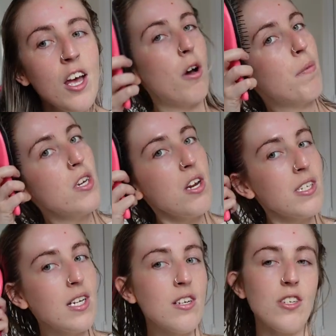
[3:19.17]
But I've been
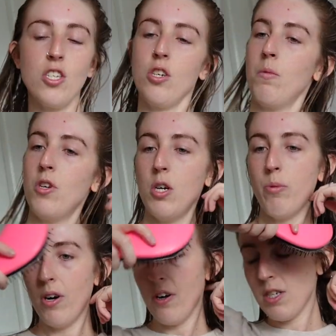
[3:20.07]
using some new
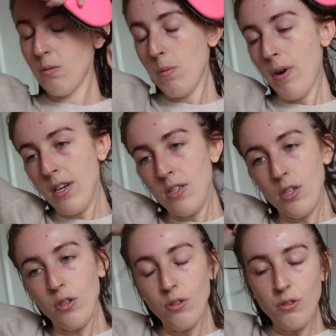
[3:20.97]
products from a brand
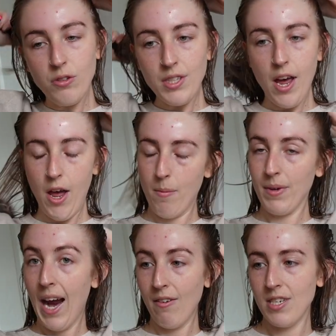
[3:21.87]
called
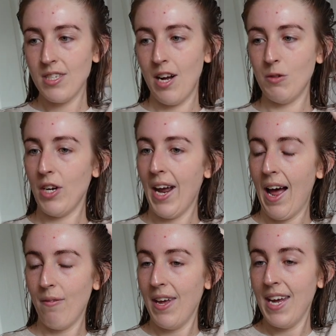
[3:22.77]
Kerastar, which I
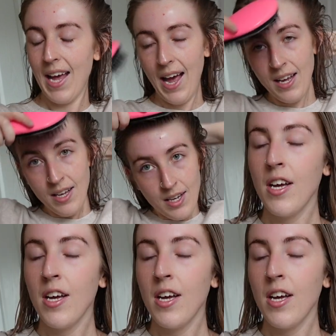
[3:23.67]
have here.